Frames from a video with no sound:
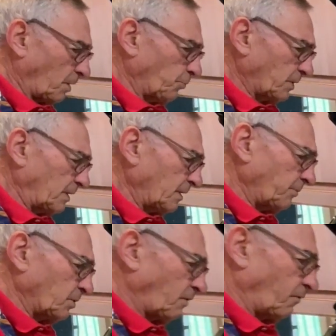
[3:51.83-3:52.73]
I put a little
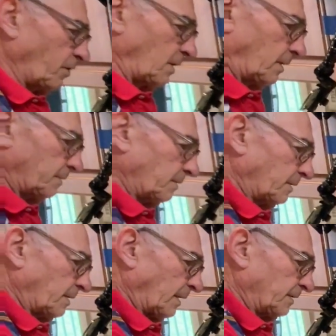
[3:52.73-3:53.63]
bit of oil
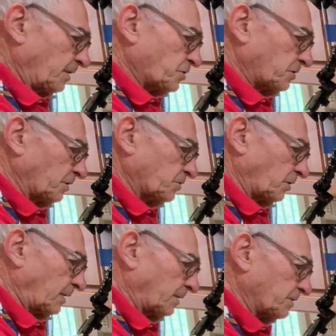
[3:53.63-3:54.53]
additional so
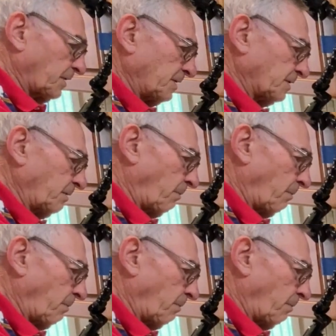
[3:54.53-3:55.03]
it kind of stays in the